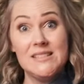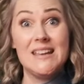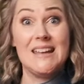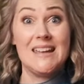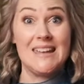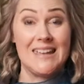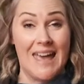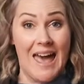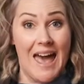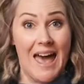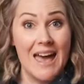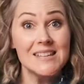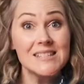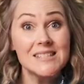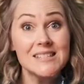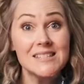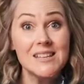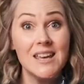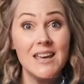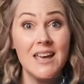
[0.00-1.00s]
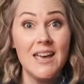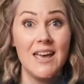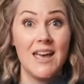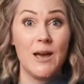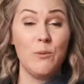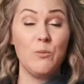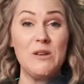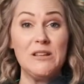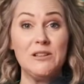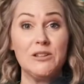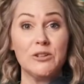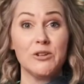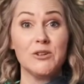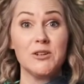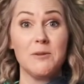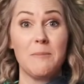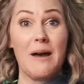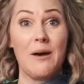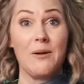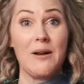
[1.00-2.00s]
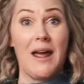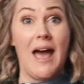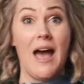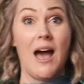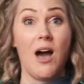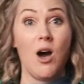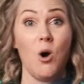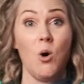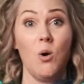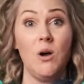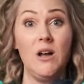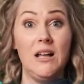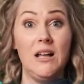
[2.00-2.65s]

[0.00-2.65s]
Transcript: and gas, and we learned about how